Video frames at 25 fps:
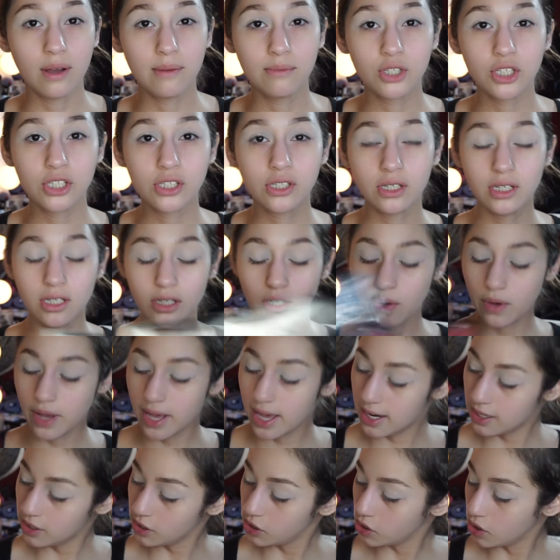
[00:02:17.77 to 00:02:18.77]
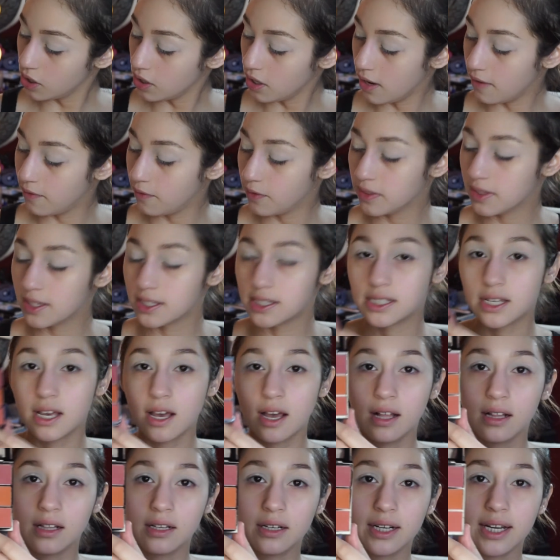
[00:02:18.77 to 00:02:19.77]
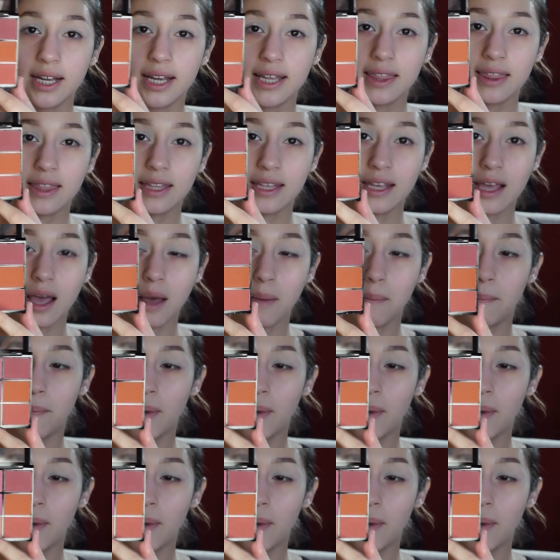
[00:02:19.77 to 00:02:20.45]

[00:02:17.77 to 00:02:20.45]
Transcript: I'm just gonna go ahead and start off with this color in the